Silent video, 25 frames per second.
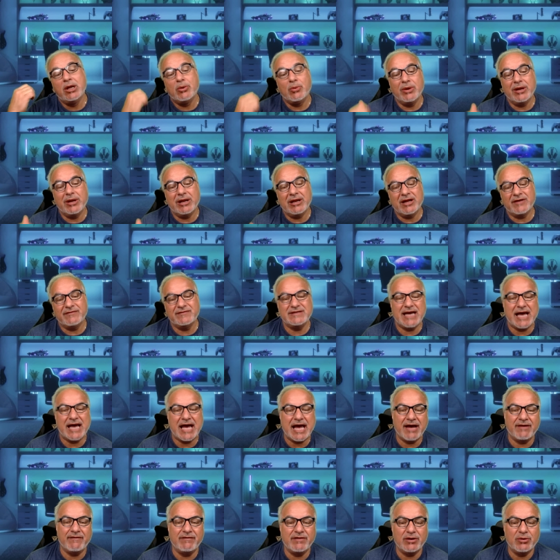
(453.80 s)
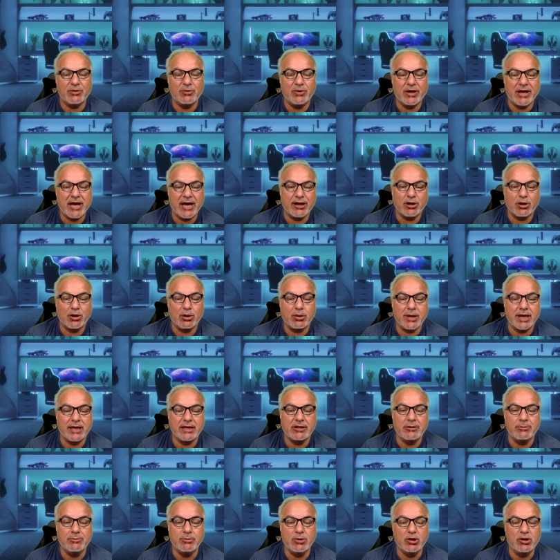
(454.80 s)
We'd love to have you. We got a great
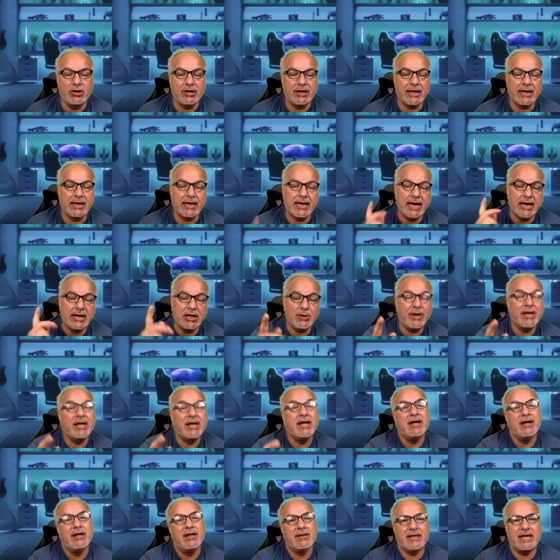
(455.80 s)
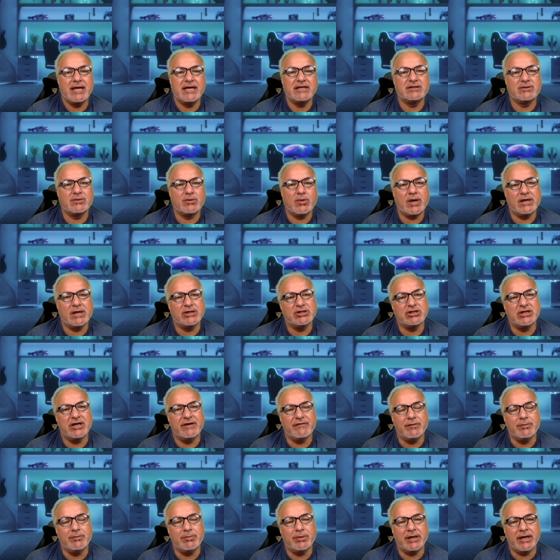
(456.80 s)
community. Anyway, thanks for watching,
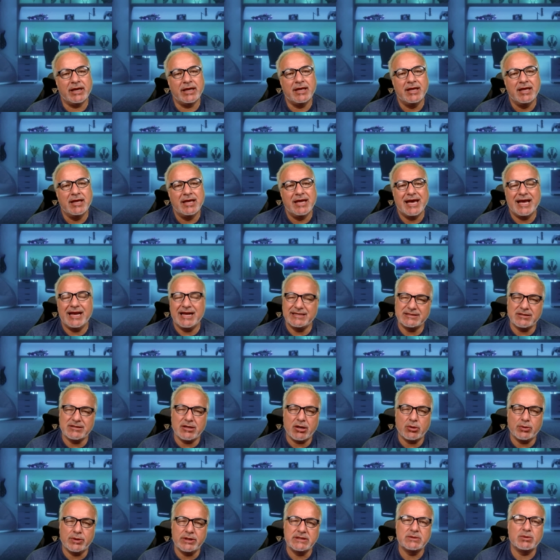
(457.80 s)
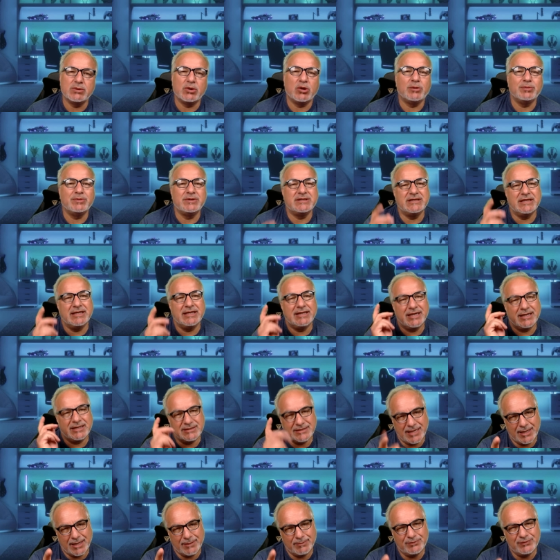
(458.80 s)
everybody. And as always, we'll hope to see you next
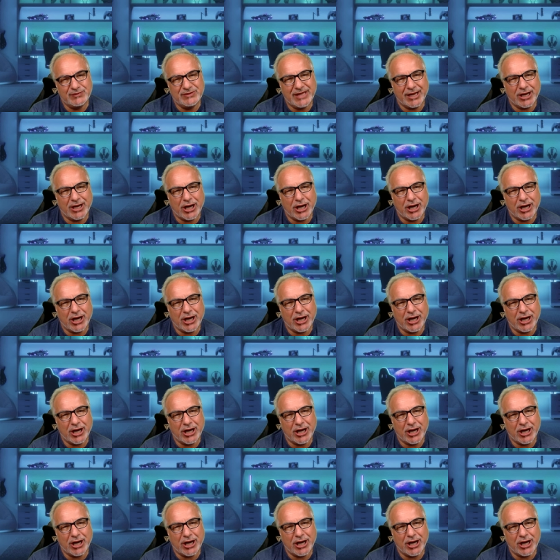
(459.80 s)
time. Take